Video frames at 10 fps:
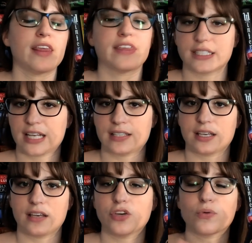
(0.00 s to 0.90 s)
This
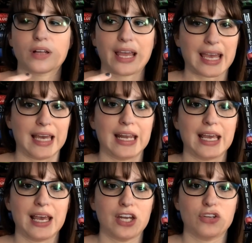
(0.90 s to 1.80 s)
doesn't. You were like in
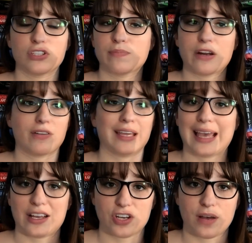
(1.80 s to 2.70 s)
it and you just better like
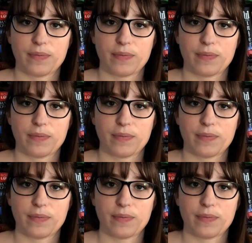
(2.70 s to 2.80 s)
catch up.